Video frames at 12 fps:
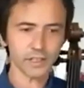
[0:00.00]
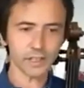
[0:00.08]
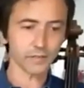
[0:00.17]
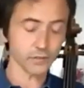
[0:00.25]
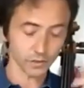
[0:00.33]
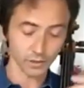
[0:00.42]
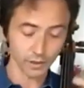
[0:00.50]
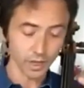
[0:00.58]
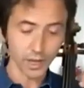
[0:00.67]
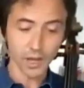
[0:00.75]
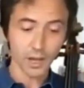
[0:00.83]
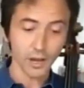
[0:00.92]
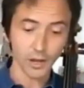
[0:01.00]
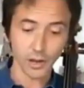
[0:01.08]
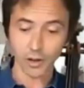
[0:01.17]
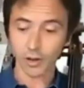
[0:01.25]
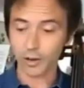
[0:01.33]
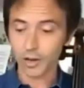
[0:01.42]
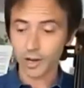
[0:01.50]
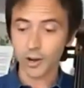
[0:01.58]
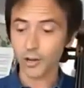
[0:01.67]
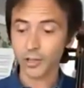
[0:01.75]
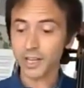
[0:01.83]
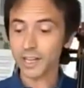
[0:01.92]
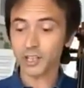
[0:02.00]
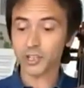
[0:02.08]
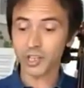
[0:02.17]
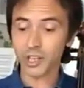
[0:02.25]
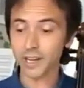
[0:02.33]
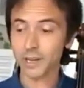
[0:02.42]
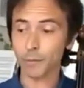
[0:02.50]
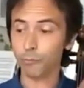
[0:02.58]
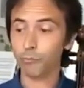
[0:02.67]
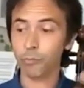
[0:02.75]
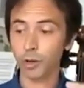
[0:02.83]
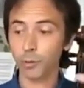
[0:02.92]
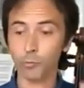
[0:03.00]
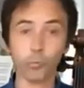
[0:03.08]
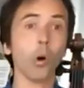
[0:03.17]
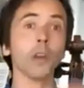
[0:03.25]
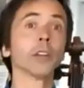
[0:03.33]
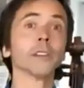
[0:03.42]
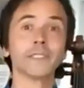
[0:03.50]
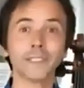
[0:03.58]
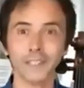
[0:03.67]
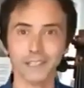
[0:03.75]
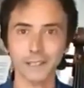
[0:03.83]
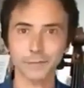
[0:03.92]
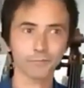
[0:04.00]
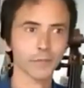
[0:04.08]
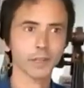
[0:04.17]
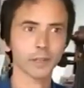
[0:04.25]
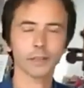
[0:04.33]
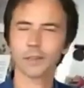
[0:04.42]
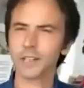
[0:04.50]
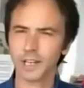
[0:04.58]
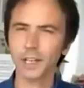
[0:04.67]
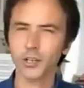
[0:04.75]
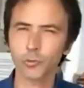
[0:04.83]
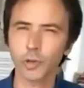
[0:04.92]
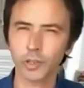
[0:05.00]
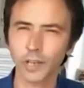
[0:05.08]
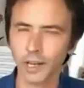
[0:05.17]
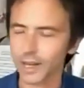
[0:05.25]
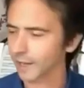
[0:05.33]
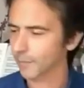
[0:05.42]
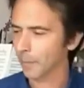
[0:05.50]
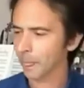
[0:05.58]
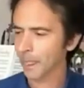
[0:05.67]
gives an energy, a buoyancy, an English word I like.